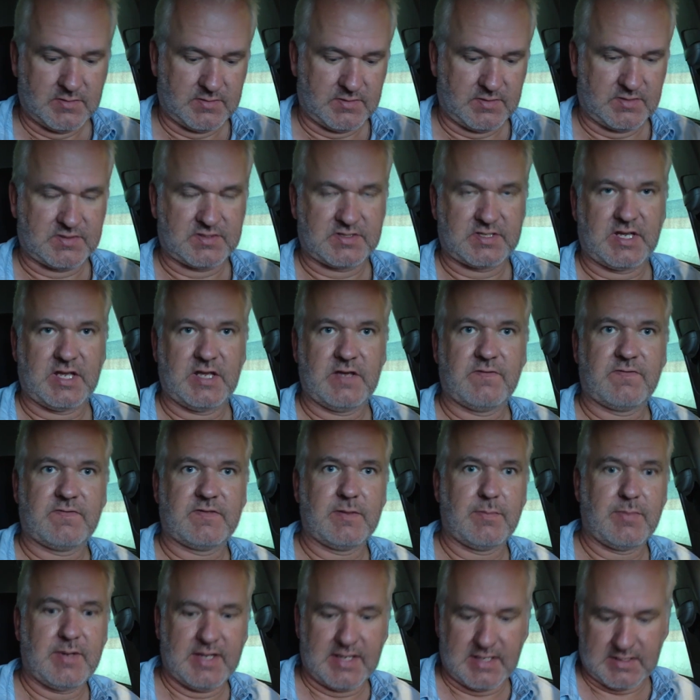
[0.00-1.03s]
The
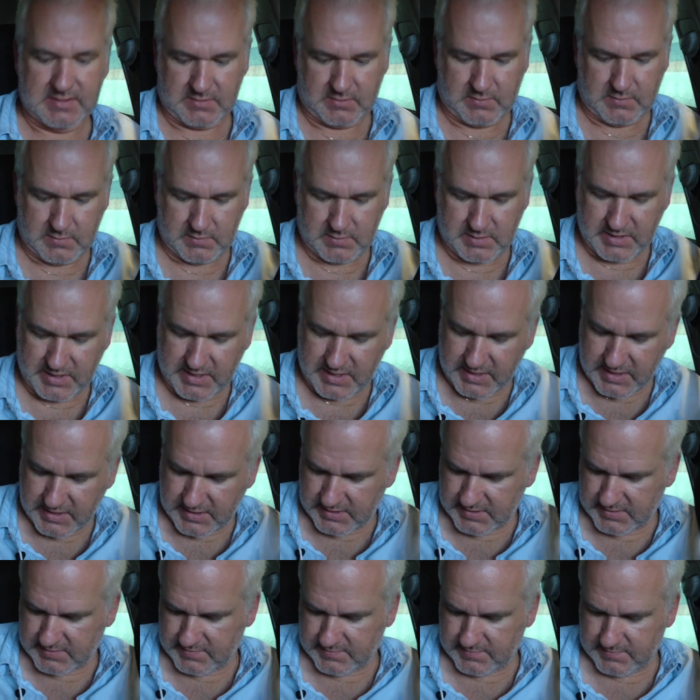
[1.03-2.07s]
safety belt on
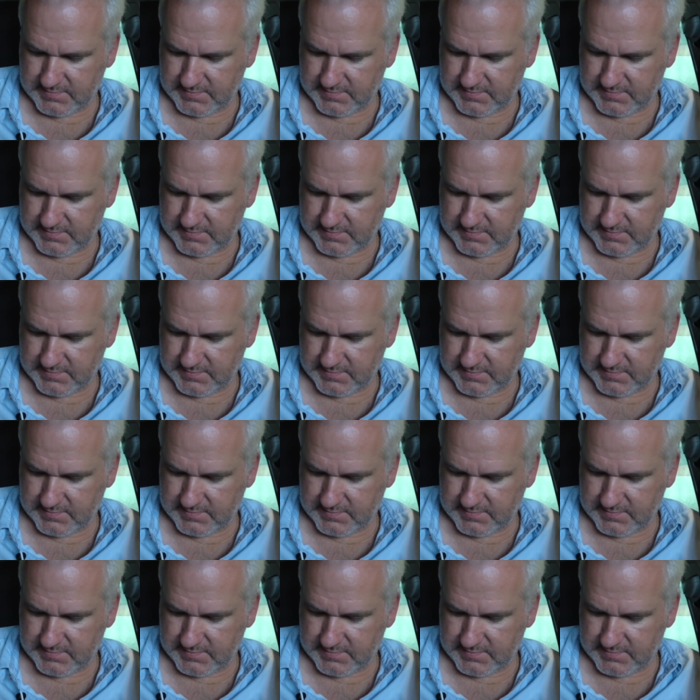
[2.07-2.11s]
again.